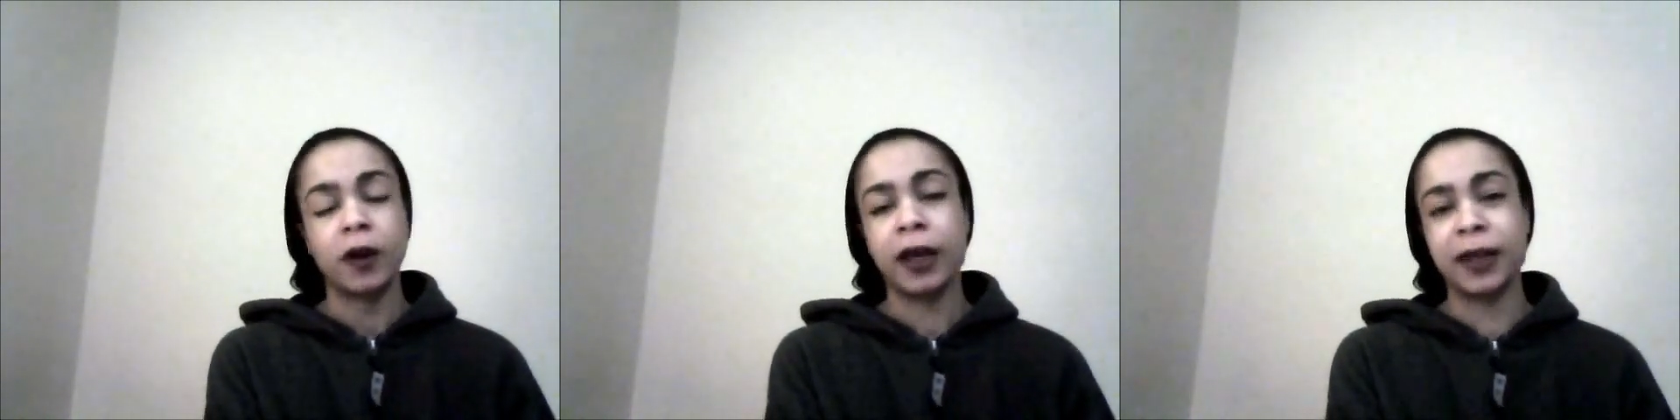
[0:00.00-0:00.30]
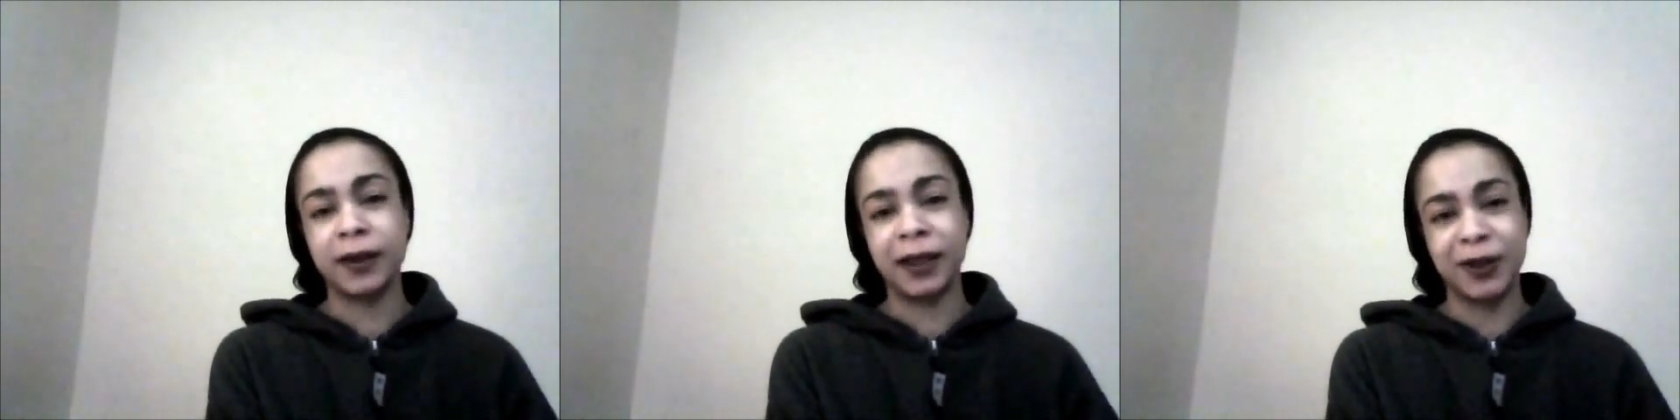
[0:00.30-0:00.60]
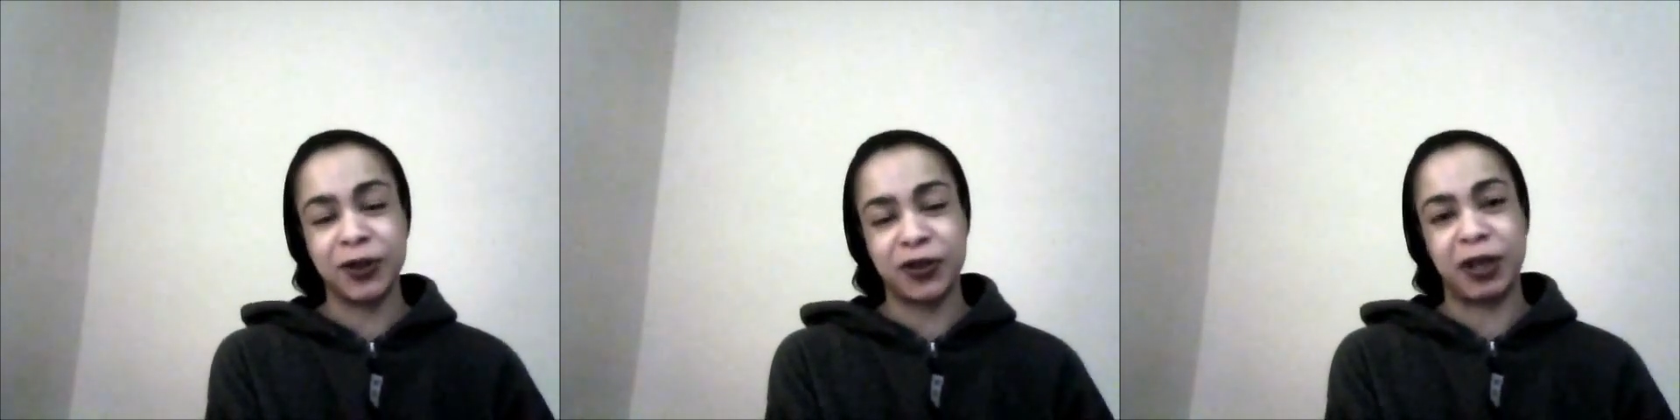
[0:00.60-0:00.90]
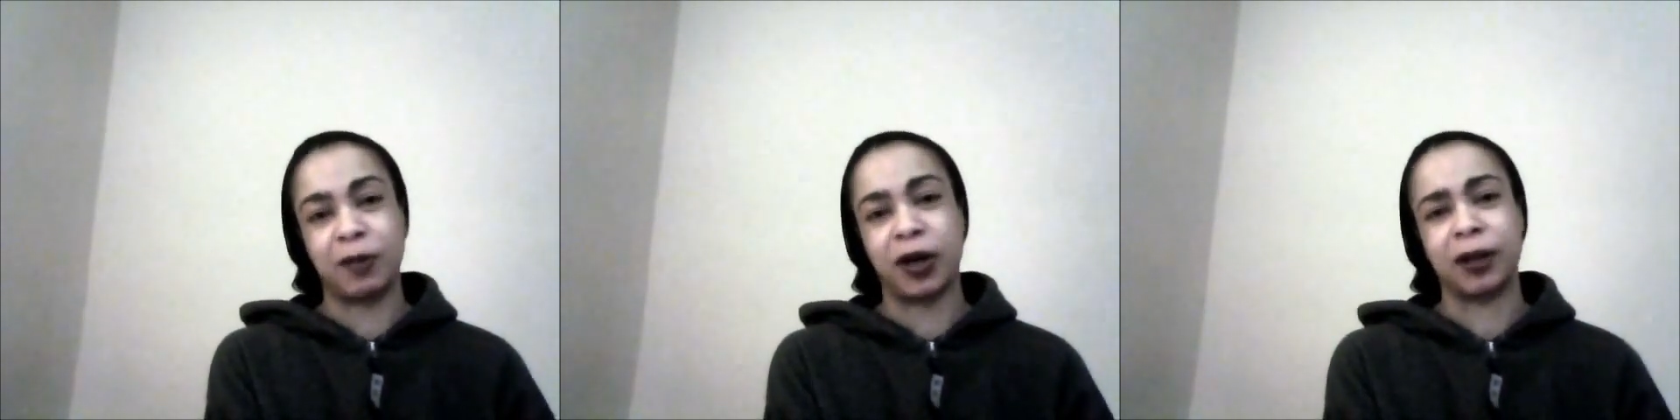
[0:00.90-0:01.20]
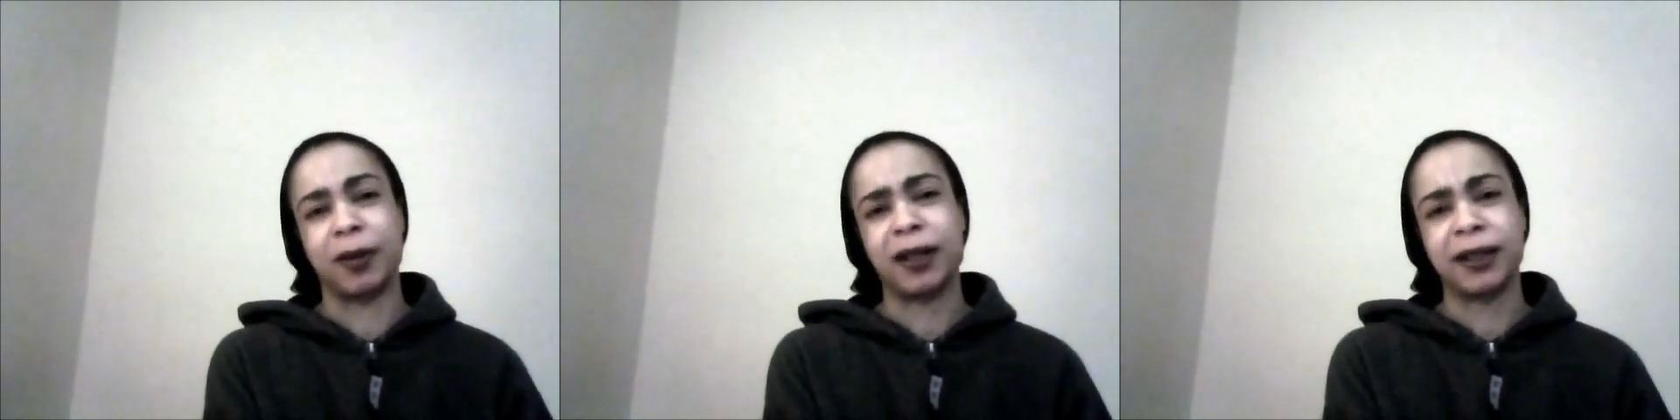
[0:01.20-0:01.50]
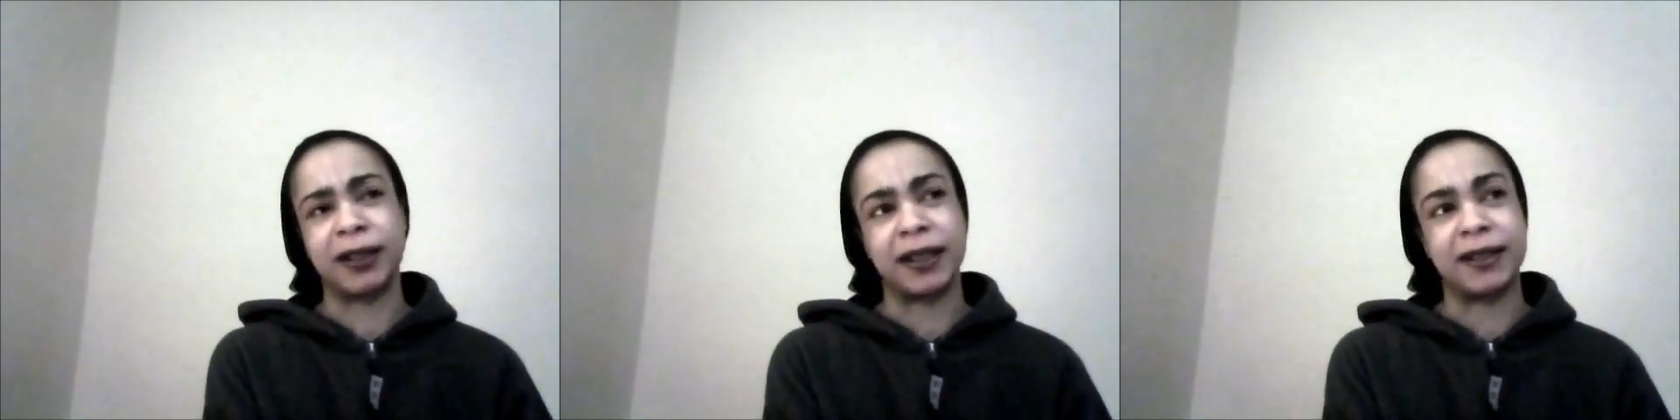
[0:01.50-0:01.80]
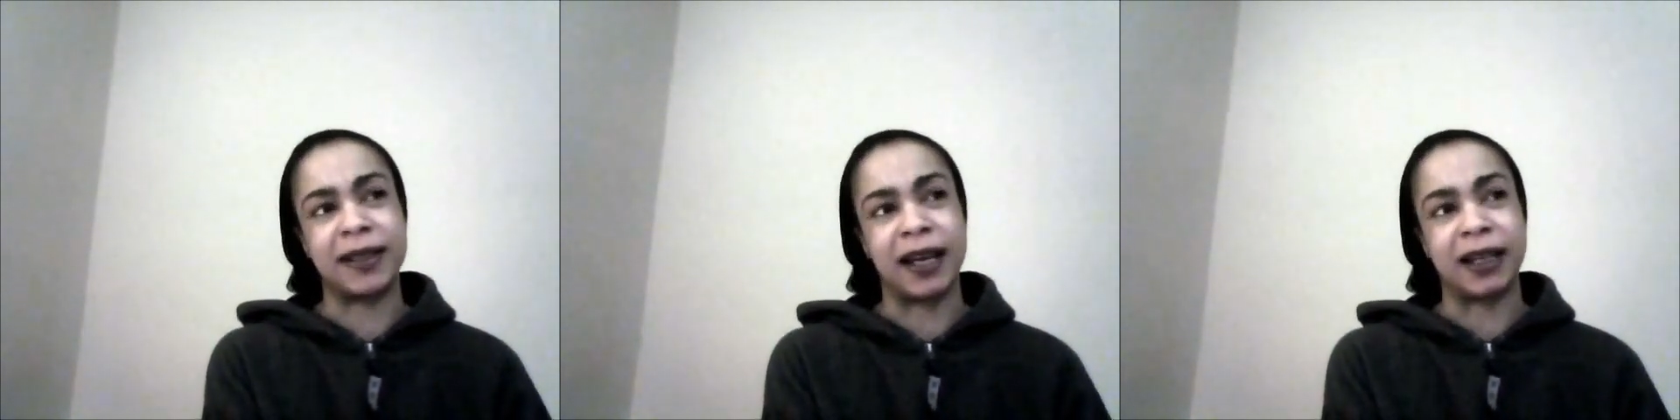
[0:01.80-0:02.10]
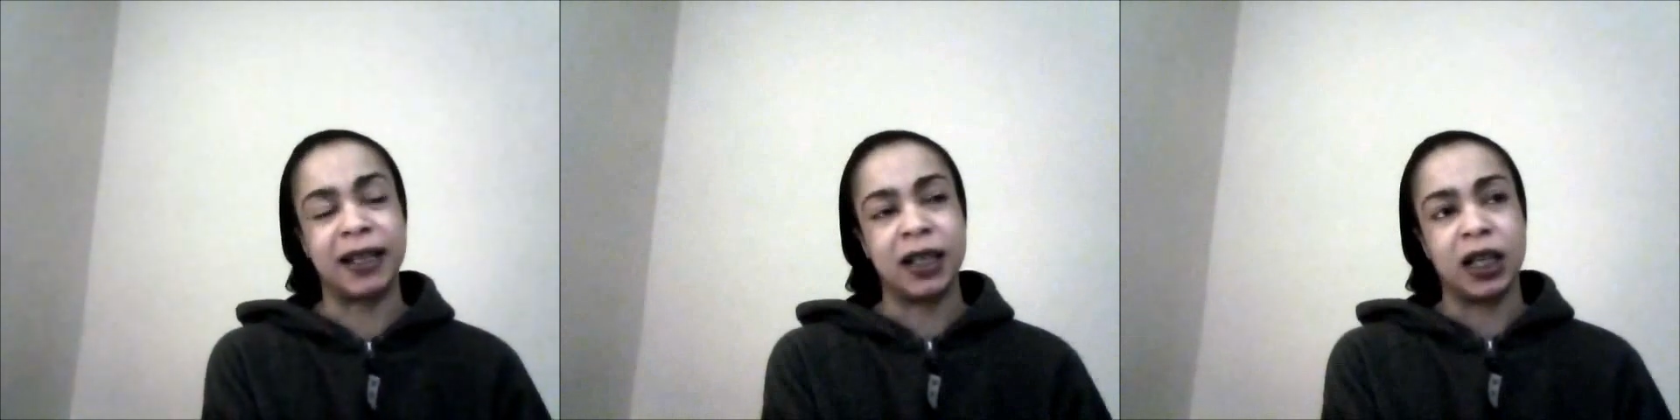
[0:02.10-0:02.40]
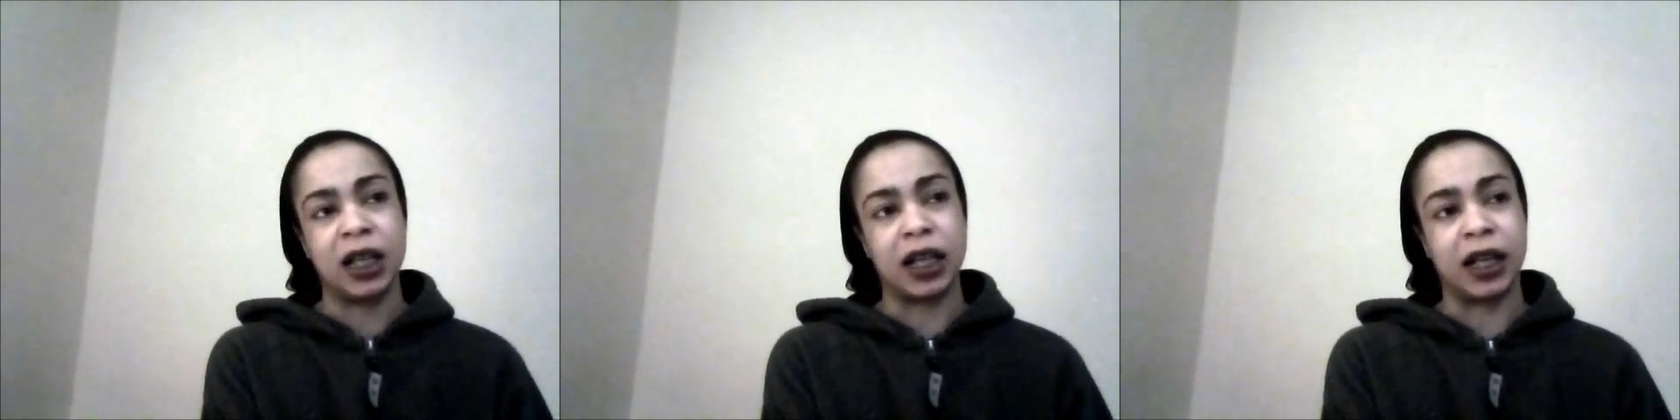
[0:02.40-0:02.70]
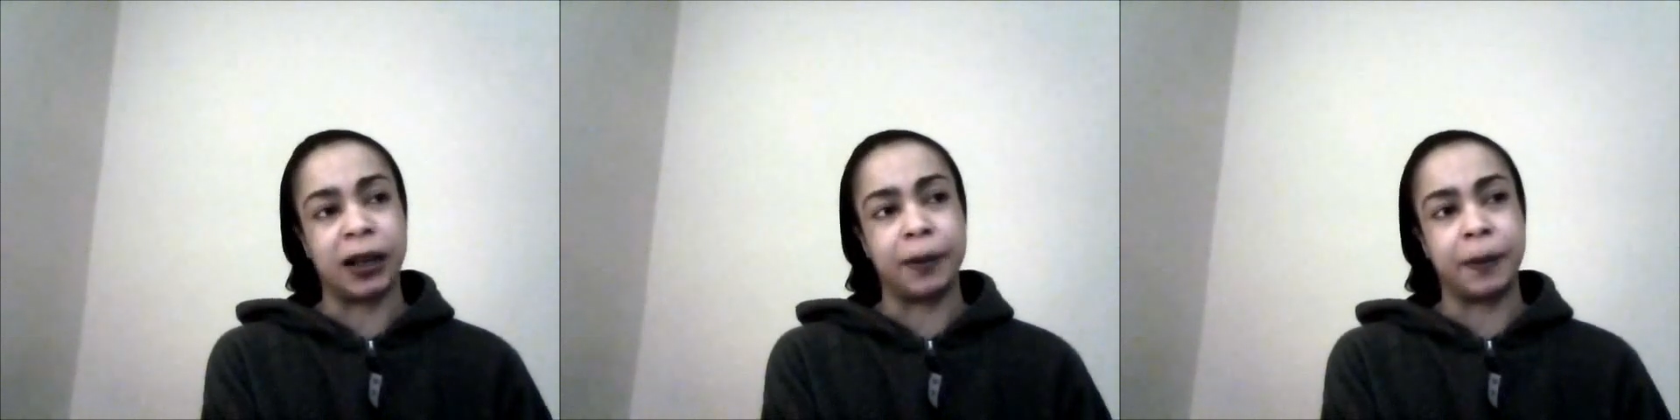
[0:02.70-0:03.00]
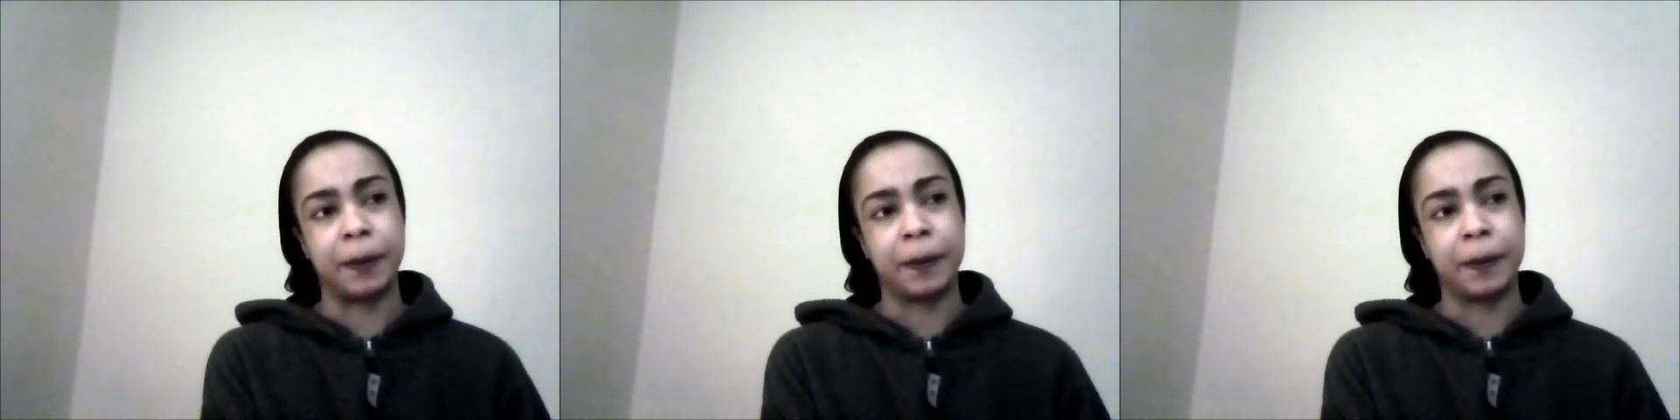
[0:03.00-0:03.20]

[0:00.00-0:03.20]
and the interesting part about it is that um,